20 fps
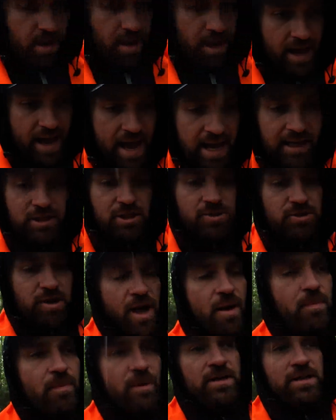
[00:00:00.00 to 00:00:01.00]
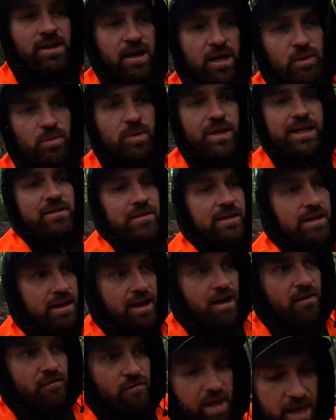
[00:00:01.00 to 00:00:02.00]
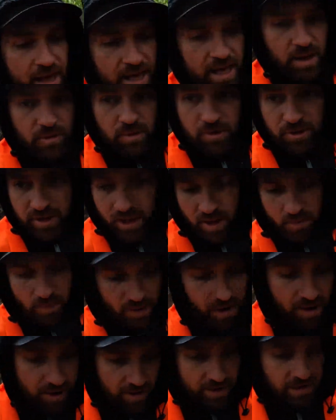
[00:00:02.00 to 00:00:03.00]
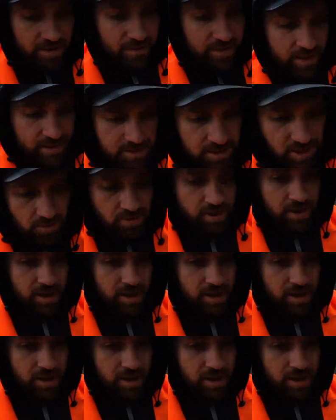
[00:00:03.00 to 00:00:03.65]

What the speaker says: I had to drop my daughter Blakely off at a birthday party that's out